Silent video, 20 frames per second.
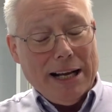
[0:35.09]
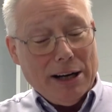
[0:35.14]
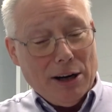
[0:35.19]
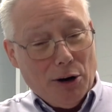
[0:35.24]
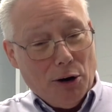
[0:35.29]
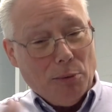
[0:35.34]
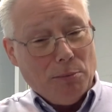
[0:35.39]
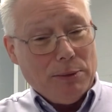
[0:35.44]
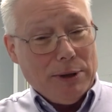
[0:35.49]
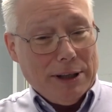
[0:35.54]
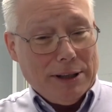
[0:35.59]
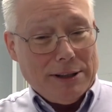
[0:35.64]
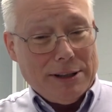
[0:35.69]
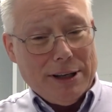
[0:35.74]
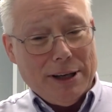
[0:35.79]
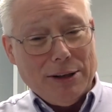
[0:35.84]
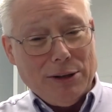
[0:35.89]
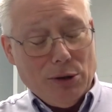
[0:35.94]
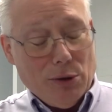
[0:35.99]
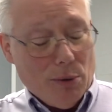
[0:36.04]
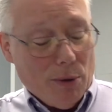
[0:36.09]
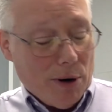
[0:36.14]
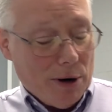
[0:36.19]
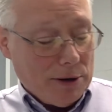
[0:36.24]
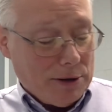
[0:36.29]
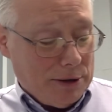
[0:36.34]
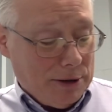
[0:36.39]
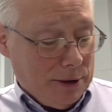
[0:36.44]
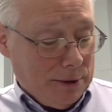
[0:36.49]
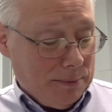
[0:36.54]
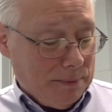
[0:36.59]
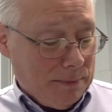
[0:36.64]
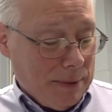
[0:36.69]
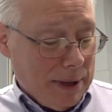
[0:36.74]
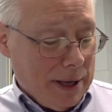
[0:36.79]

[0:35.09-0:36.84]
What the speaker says: and I hope that you are too.